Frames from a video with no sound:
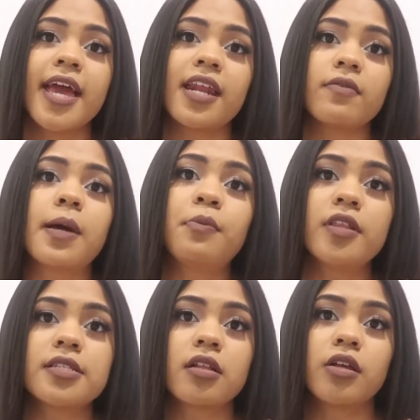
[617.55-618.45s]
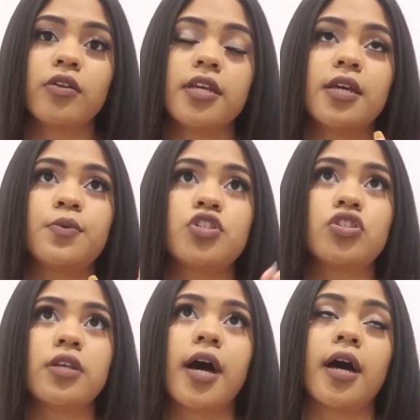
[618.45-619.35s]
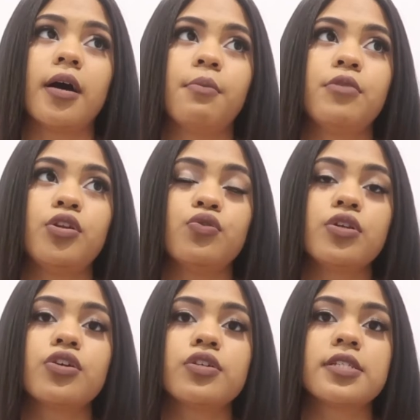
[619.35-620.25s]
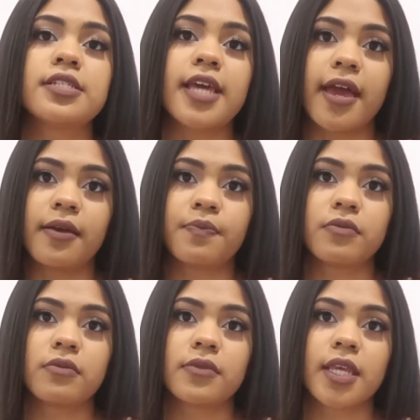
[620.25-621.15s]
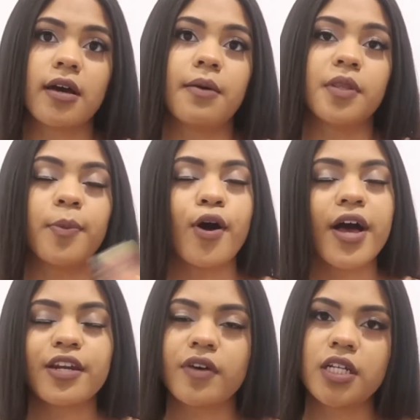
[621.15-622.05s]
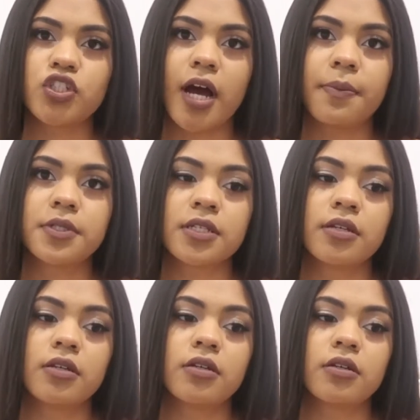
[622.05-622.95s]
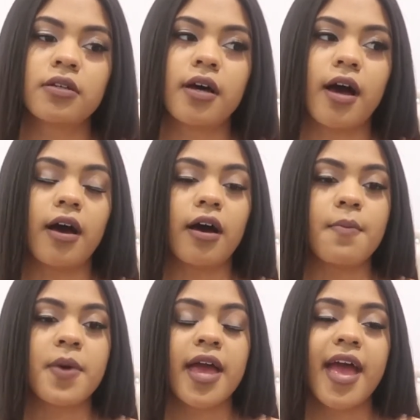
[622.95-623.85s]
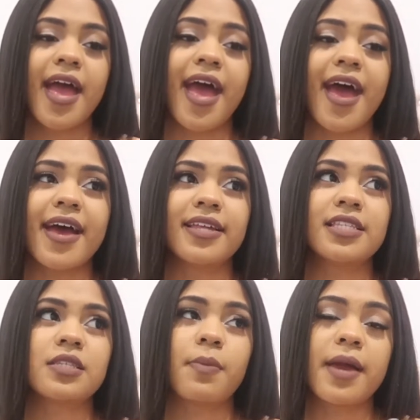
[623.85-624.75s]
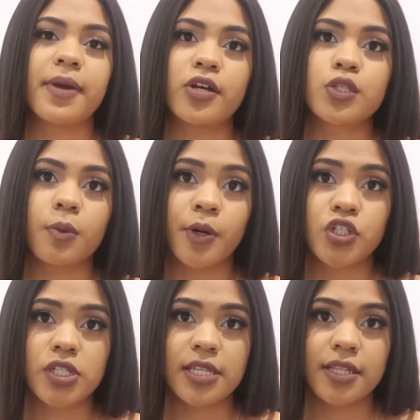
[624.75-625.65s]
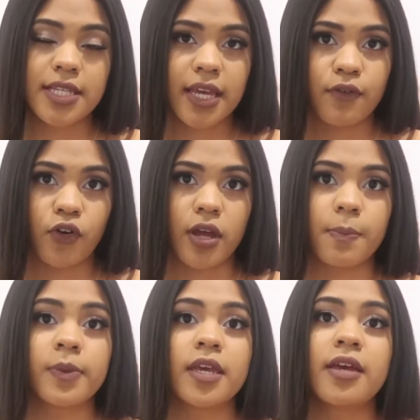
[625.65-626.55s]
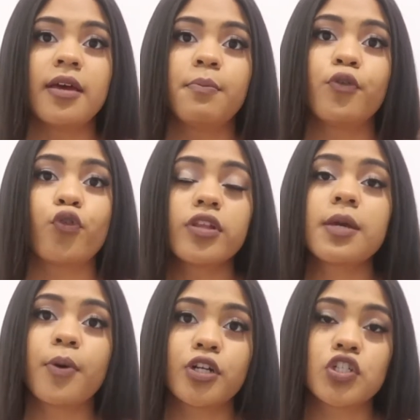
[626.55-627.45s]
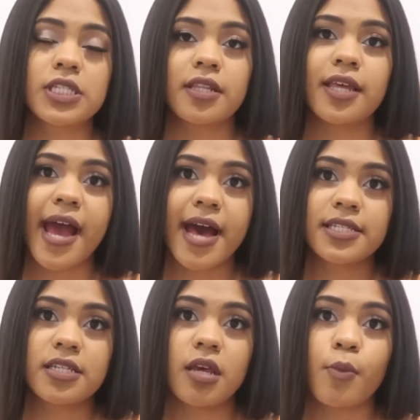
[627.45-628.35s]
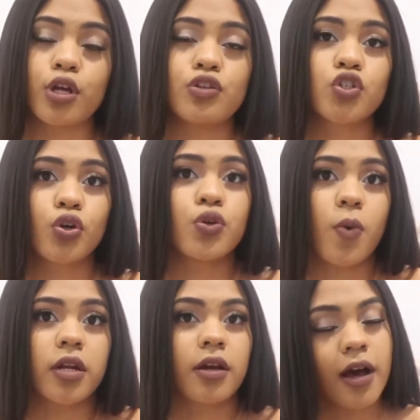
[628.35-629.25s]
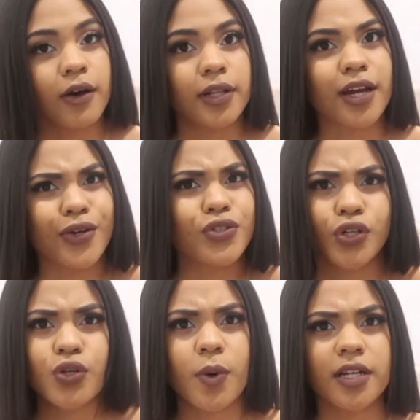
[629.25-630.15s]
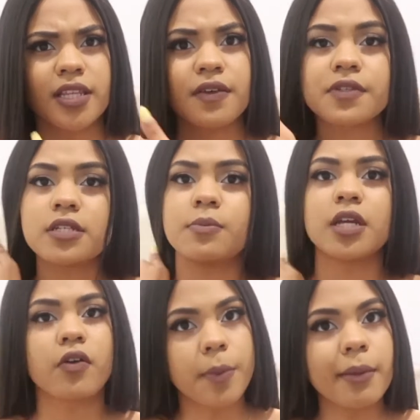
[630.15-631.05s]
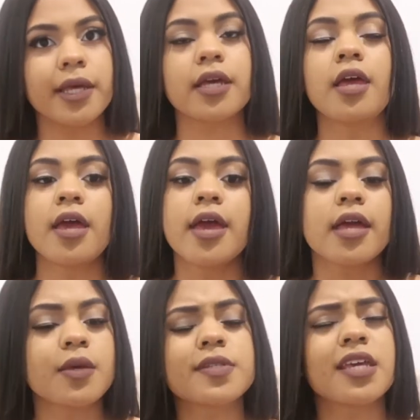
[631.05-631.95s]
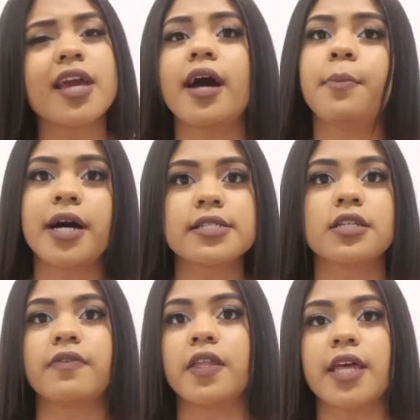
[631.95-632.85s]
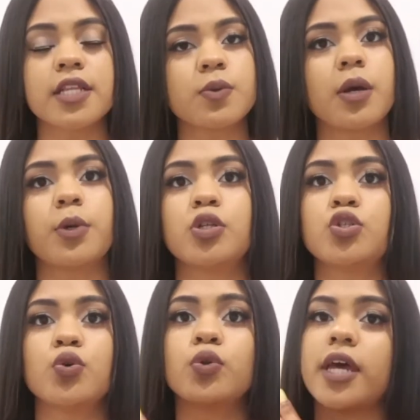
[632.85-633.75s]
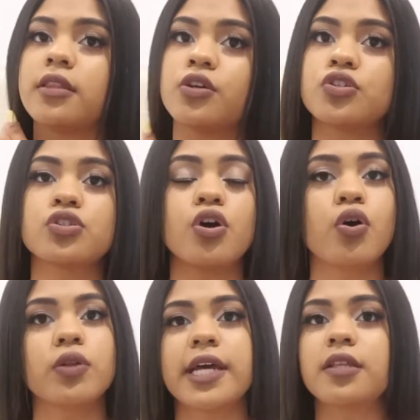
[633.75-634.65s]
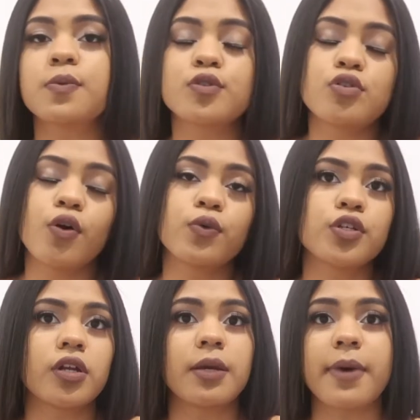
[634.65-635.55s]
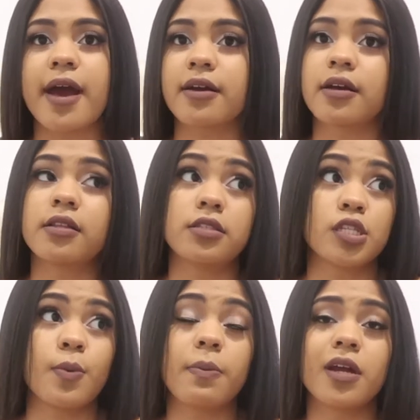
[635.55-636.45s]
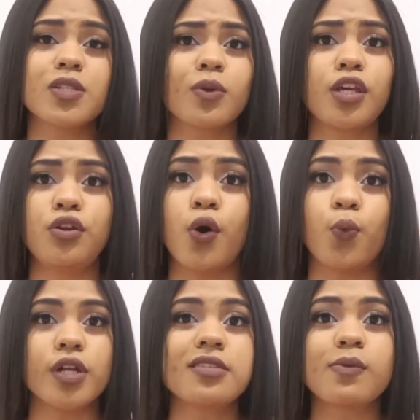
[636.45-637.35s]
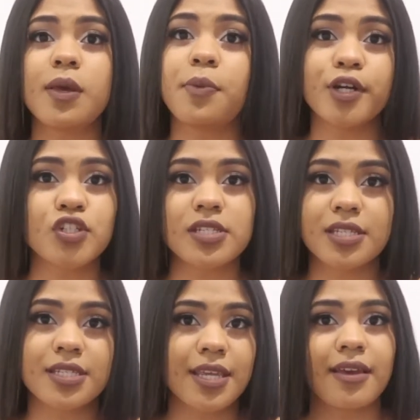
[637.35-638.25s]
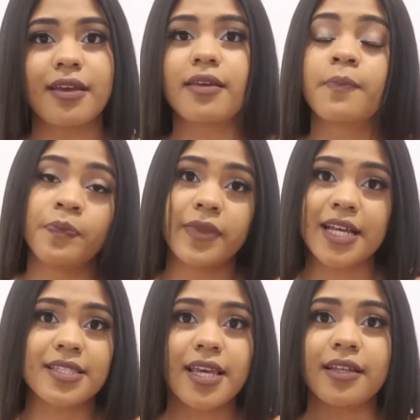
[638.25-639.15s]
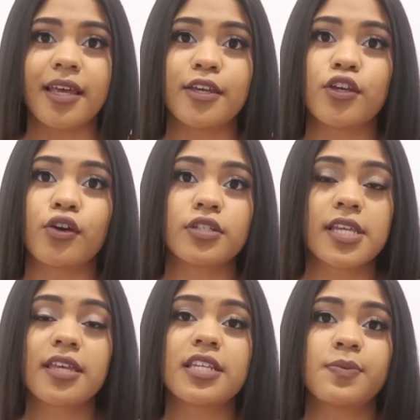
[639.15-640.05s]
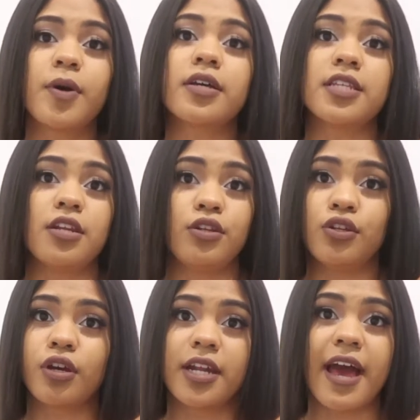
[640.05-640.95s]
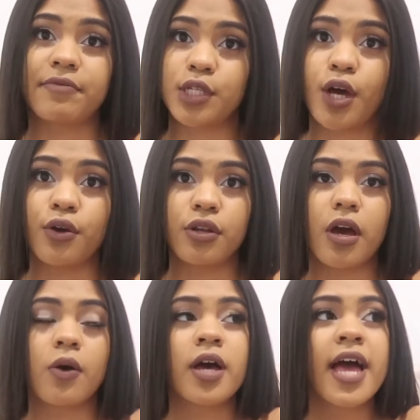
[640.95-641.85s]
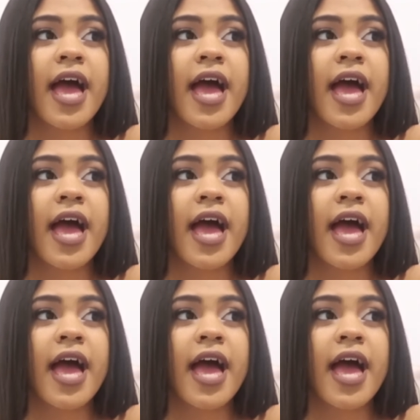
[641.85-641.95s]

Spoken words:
And I remember this clearly. It was New Year's Day. The ball had already dropped, and my parents were purchasing the ticket for him. Before they purchased it, they asked him, are you sure you want to go? Like, are you sure you want to leave to Dominican Republic? And he was like, yeah, I'm positive. Like, that's what I want to do. Like, there's no, like, there was no turning back. And so my parents were like, you know, once we purchase this ticket, that's it. Like, your ticket is booked and you're going to have to go, you know.